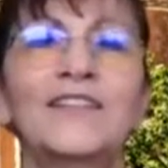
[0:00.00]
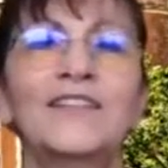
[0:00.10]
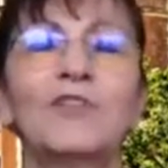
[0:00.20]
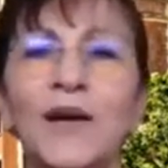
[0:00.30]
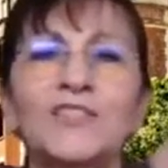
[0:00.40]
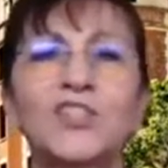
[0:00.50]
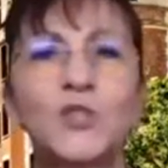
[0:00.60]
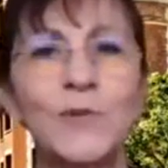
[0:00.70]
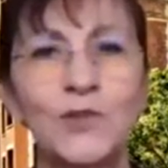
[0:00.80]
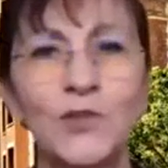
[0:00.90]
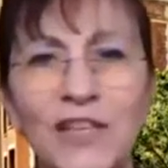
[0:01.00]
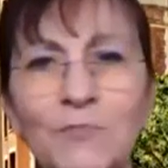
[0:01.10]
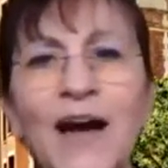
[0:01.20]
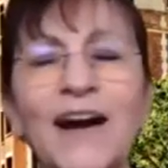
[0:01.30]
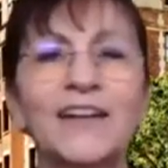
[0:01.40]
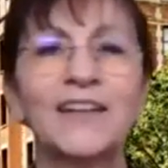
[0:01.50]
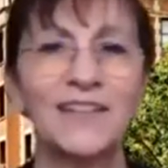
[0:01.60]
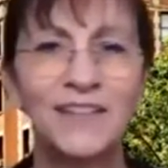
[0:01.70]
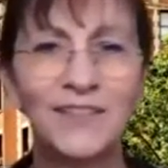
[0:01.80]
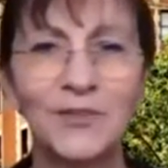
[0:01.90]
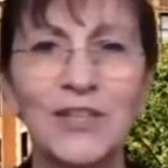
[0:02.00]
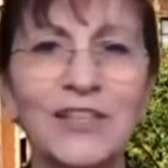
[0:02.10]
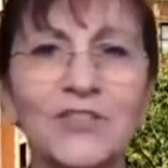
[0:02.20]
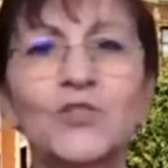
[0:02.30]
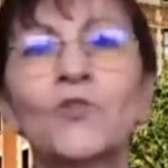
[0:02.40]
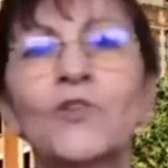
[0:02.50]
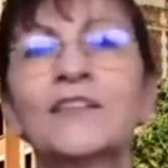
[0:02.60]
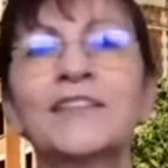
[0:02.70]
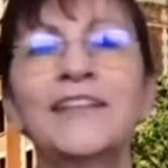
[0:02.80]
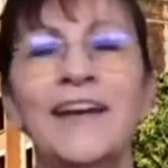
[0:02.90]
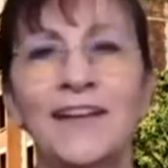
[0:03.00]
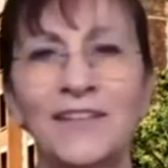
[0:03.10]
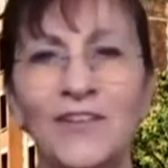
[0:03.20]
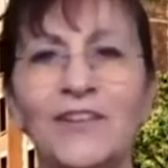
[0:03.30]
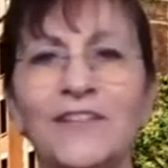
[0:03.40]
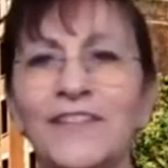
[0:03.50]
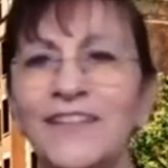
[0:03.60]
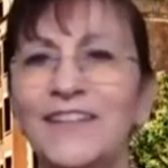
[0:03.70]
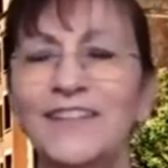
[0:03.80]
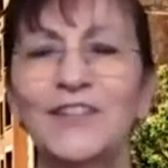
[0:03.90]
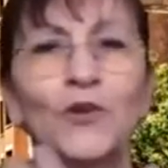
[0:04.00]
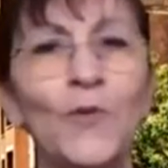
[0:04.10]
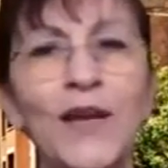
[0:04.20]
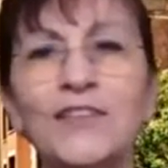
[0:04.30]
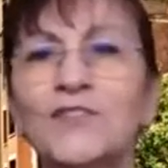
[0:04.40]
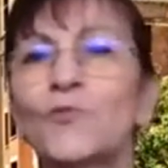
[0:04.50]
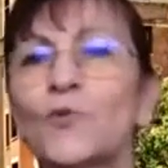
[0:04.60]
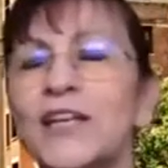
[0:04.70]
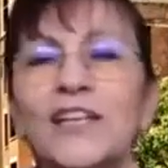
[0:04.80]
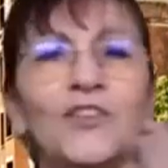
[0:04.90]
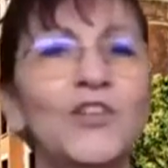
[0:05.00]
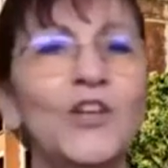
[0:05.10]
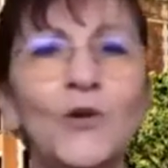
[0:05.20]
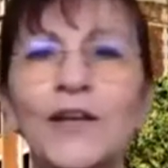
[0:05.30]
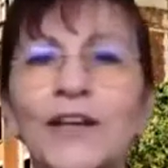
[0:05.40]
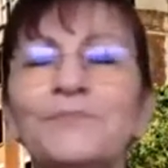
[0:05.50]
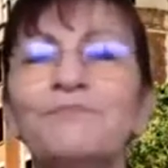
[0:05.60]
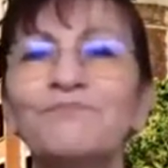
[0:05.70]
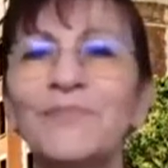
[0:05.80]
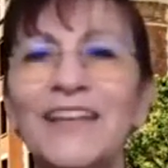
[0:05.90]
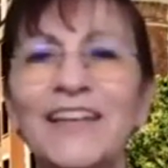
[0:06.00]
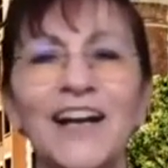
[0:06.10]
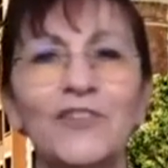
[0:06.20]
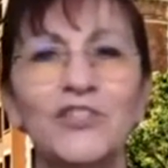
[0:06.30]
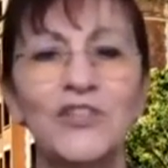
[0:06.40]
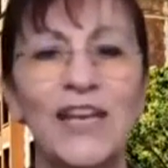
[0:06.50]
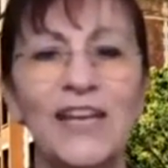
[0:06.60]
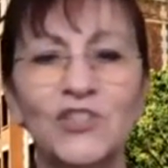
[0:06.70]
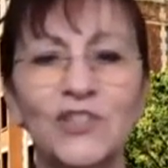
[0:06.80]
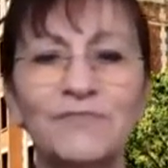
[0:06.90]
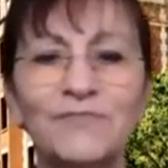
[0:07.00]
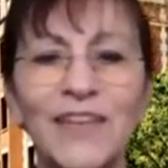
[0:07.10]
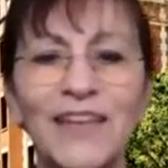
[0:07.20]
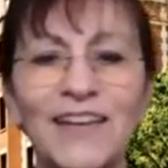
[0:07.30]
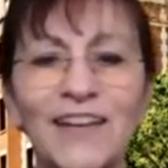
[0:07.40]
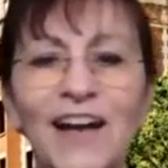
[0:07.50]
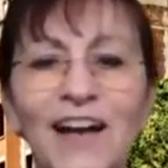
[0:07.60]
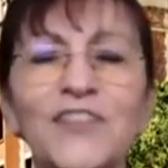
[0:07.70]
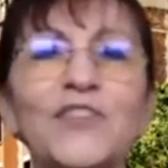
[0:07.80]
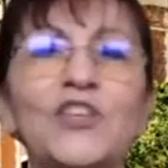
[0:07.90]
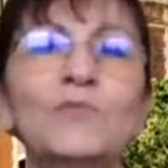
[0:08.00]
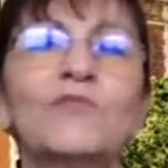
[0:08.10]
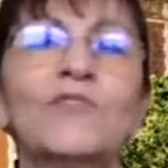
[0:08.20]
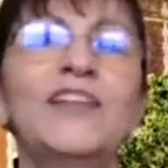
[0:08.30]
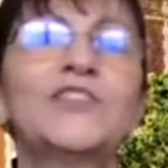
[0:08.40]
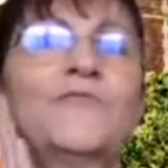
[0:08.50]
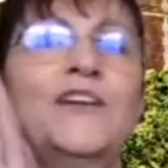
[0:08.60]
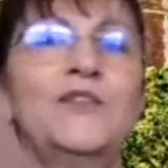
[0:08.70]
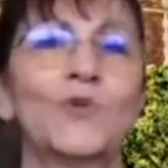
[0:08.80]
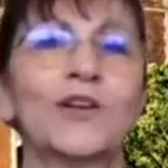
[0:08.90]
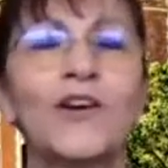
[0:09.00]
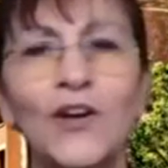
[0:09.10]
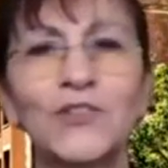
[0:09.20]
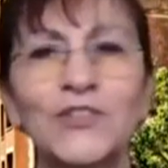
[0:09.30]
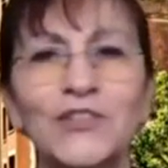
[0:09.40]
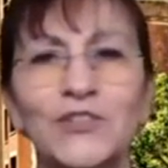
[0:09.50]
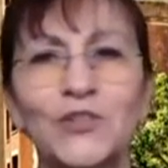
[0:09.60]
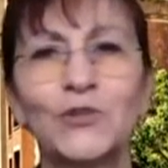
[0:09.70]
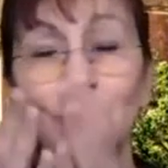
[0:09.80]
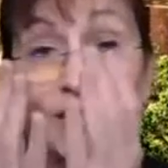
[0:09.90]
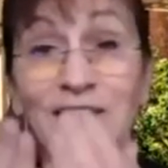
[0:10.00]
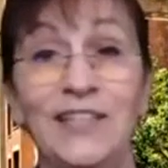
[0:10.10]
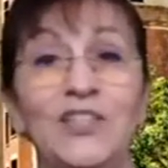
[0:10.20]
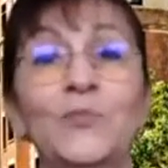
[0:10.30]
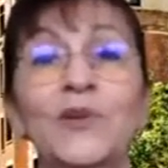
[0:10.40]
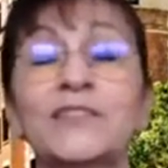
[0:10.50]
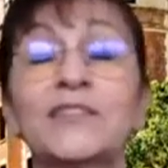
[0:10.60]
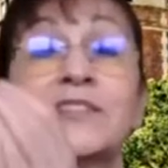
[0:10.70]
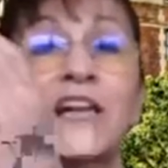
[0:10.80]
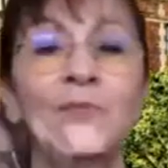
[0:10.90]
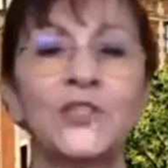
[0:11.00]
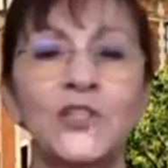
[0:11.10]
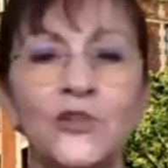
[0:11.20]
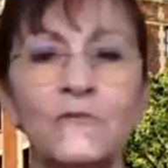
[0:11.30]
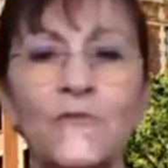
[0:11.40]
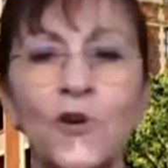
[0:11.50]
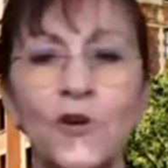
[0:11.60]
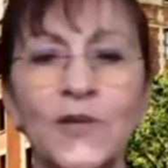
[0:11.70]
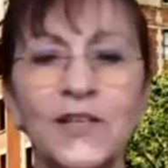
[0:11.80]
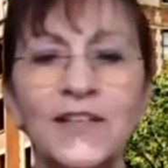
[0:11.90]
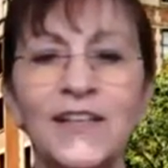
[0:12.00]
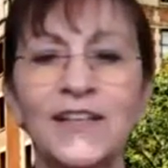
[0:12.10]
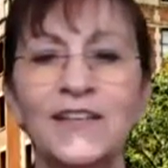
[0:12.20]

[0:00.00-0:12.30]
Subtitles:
reminds us to be looking back and looking historically at our ways of working and knowing in higher education. I think the human rights framework calls us to look at the present time and to look forward